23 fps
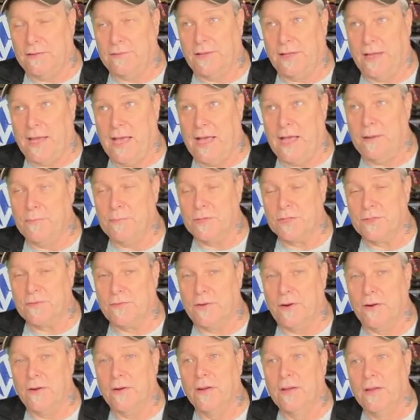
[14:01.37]
to
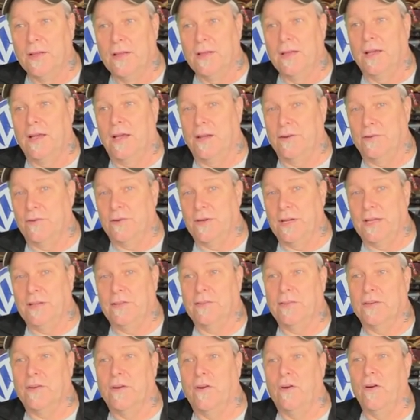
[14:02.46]
atmosphere
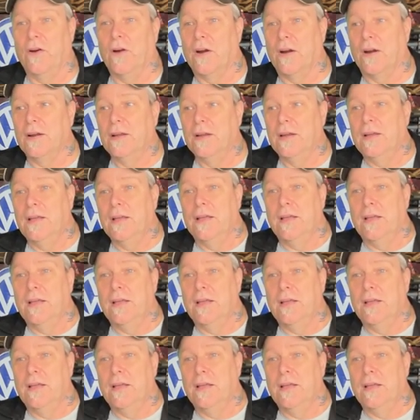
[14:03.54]
underneath the car.